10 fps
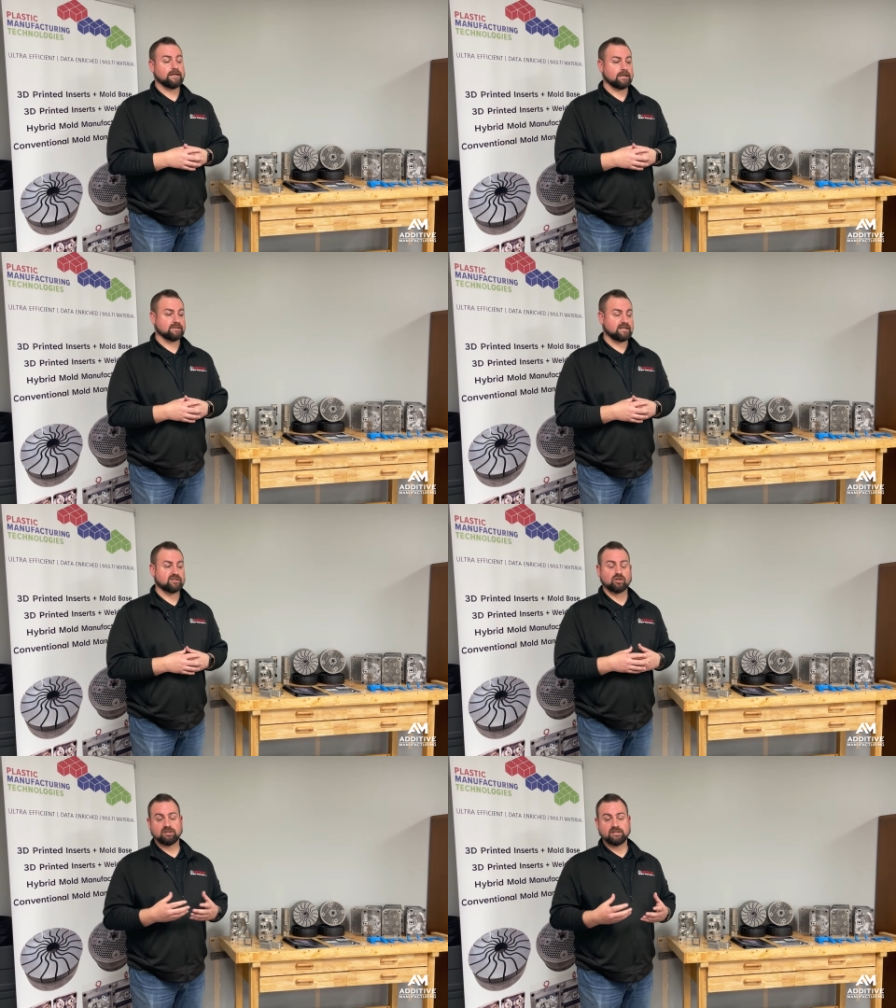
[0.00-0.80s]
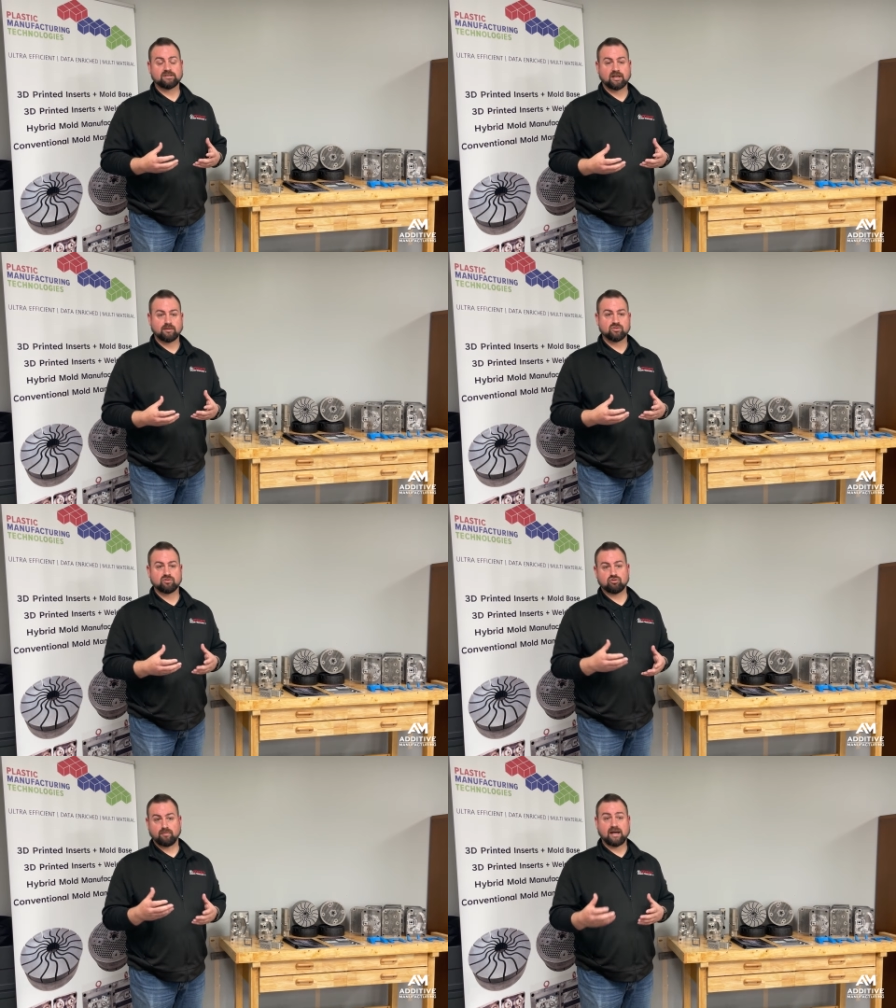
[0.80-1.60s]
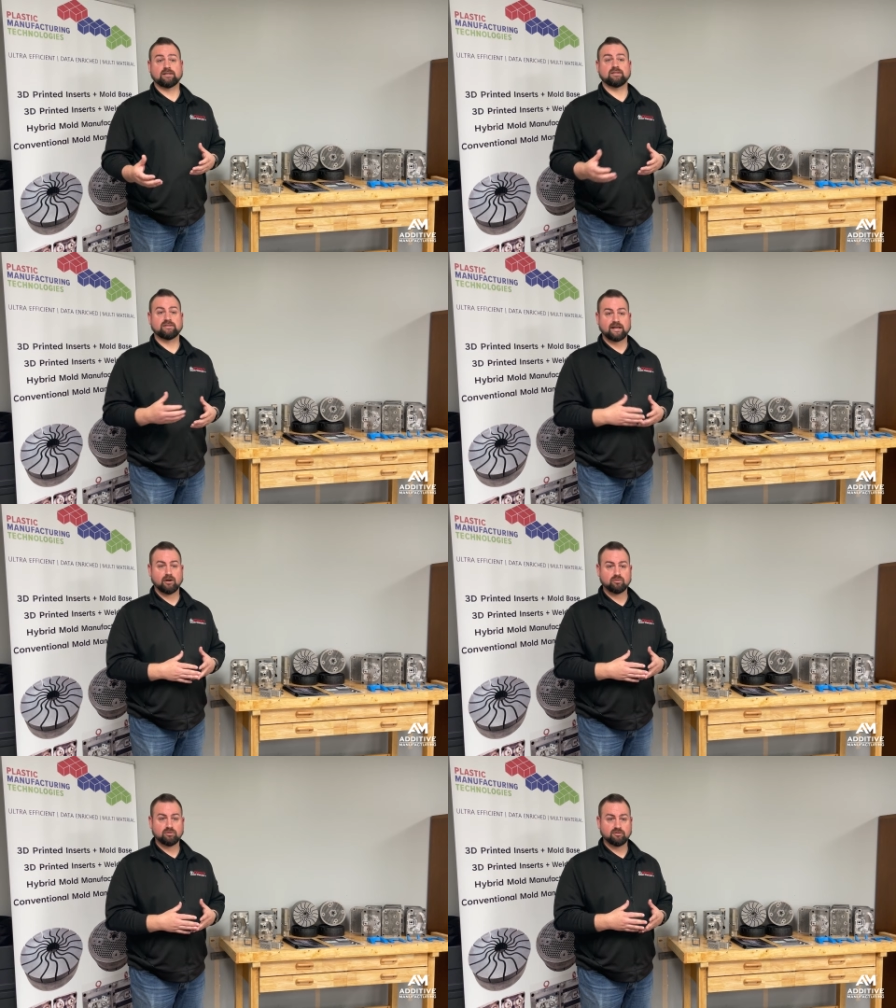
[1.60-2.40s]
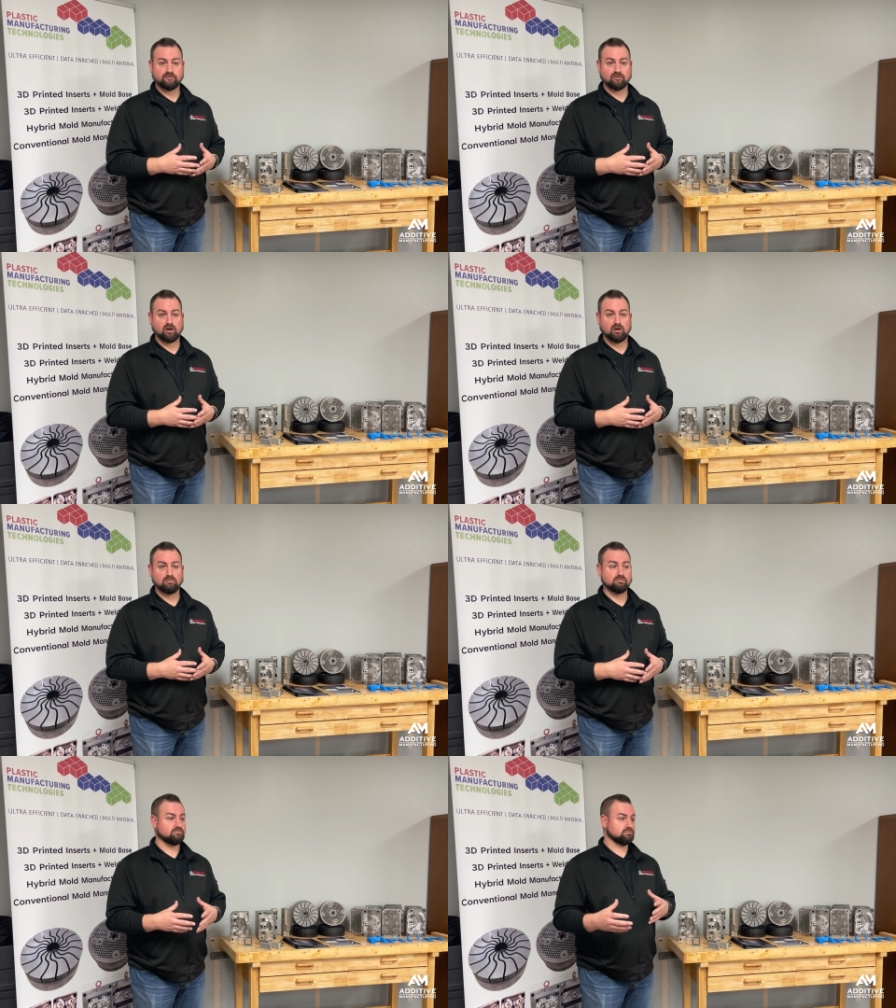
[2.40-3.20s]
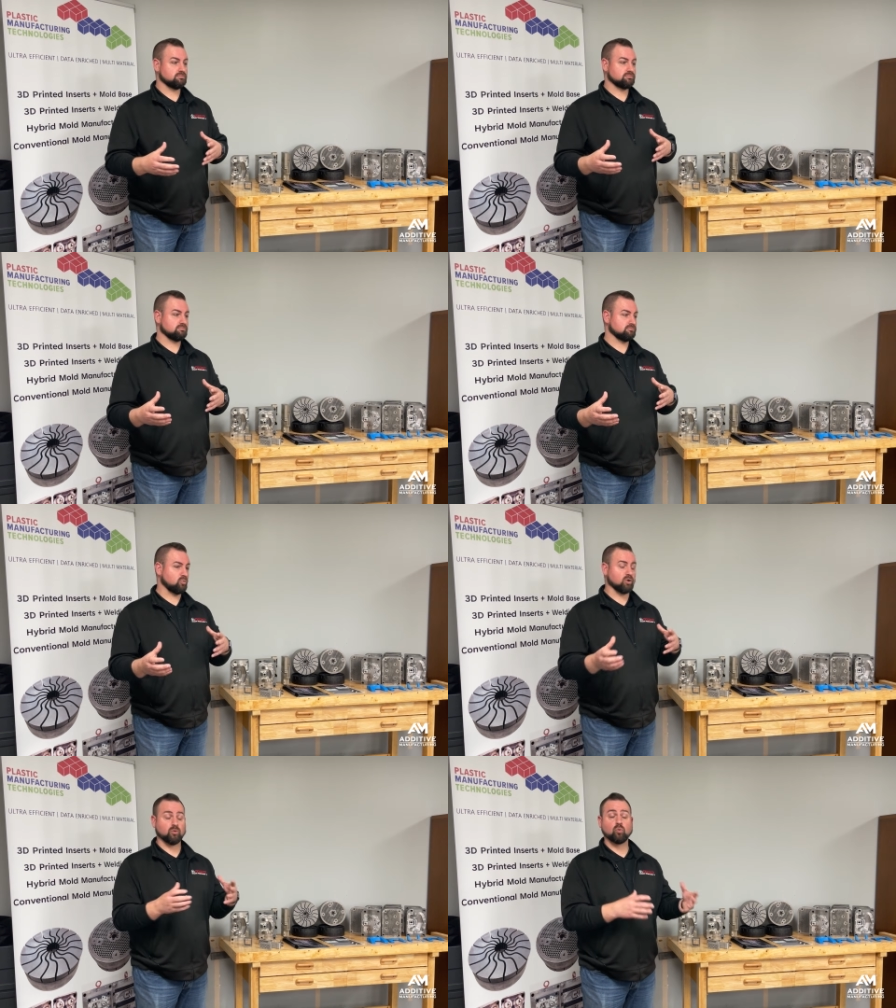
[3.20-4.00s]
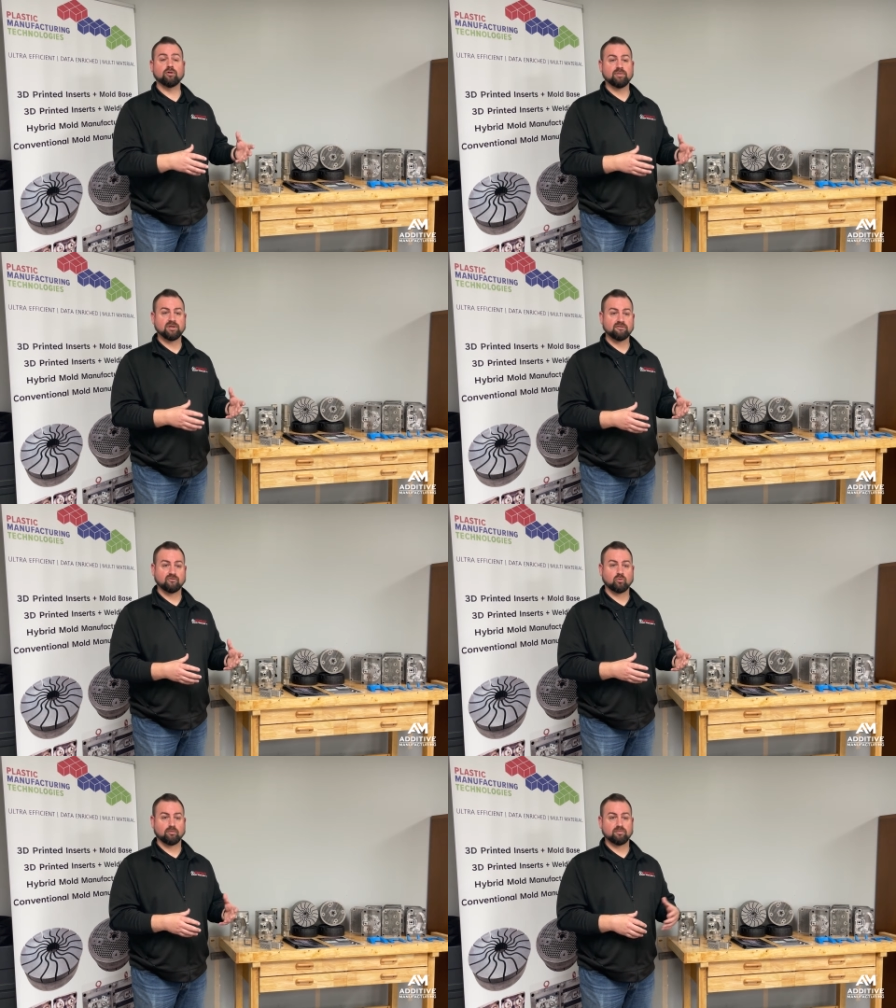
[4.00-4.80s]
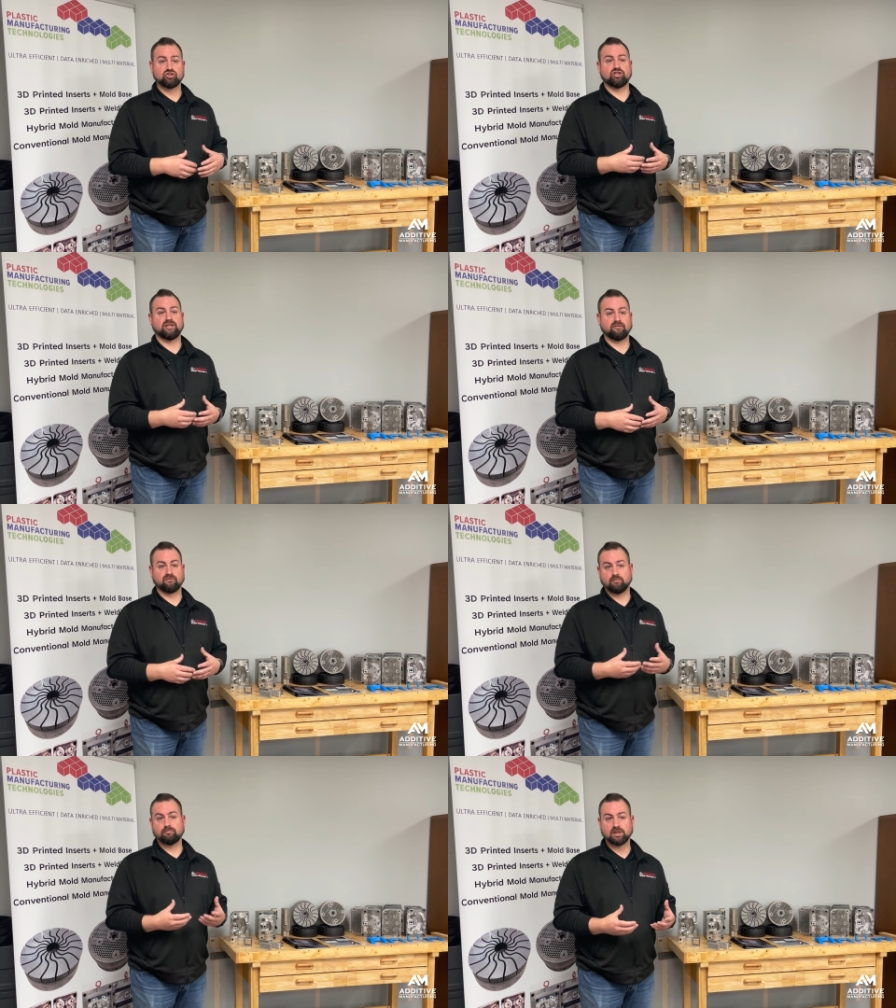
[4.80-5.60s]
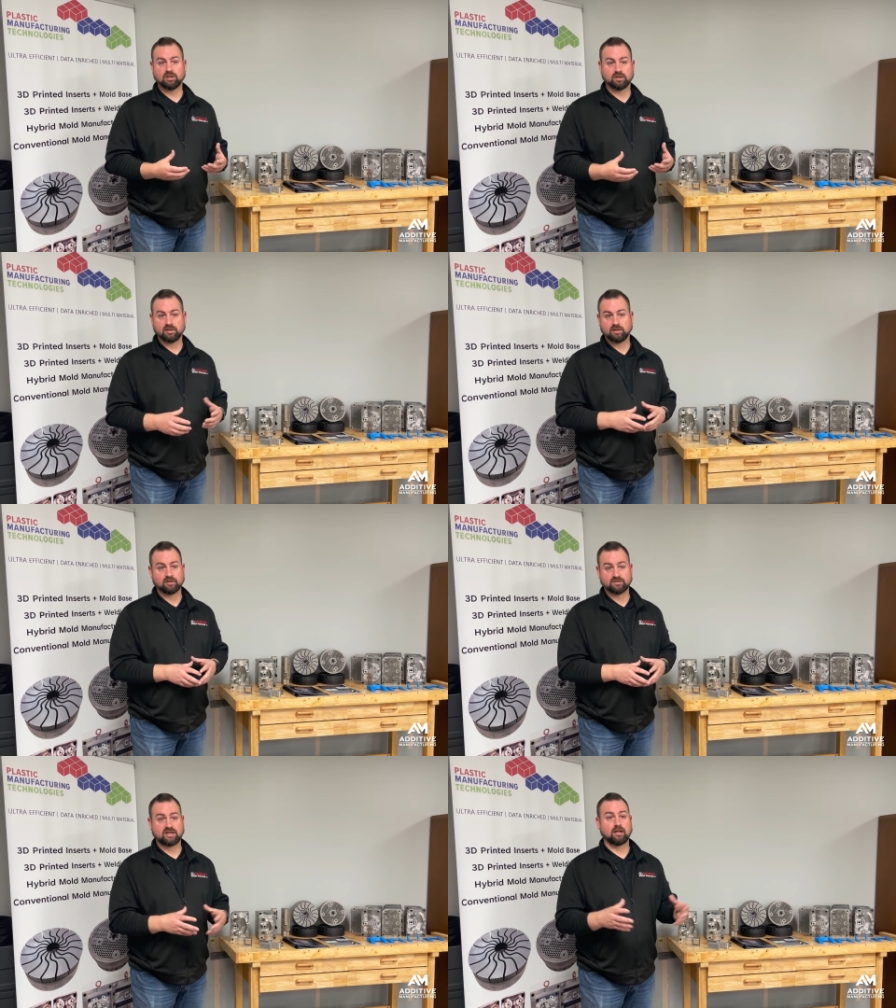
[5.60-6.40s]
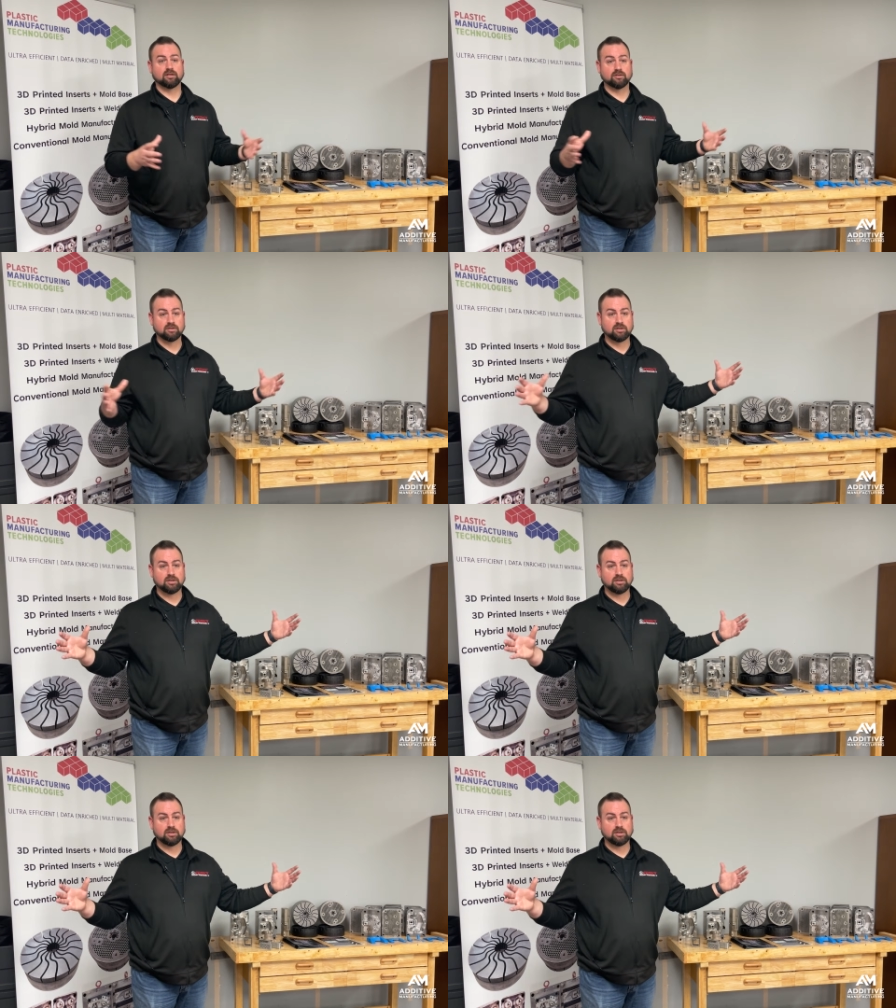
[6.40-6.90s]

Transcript: uh, takes our lead times dramatically down from what it would be for machining from billet uh, a uh, solid,